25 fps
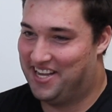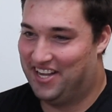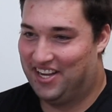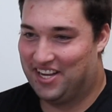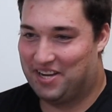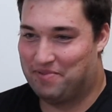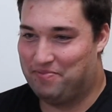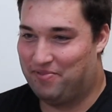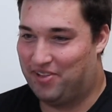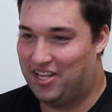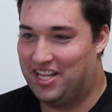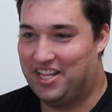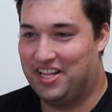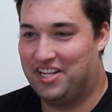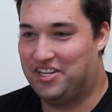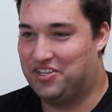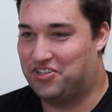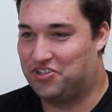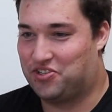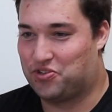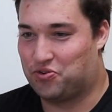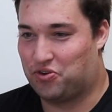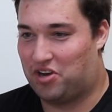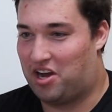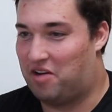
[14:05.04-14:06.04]
Completely
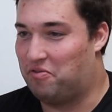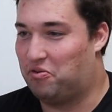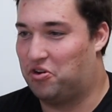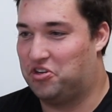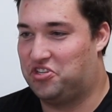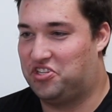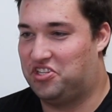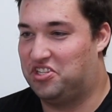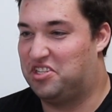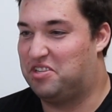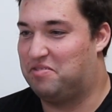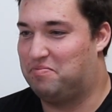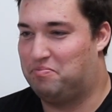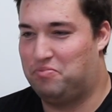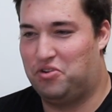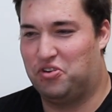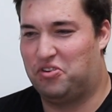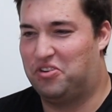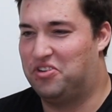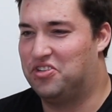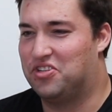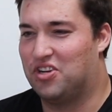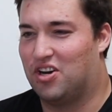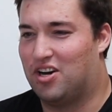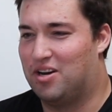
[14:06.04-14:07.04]
destroyed. I watched this a
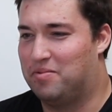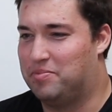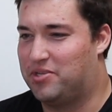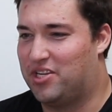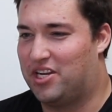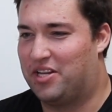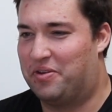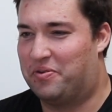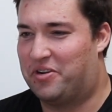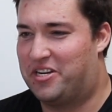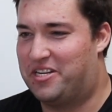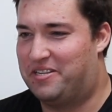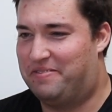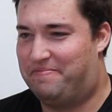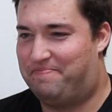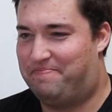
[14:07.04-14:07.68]
million times anyway.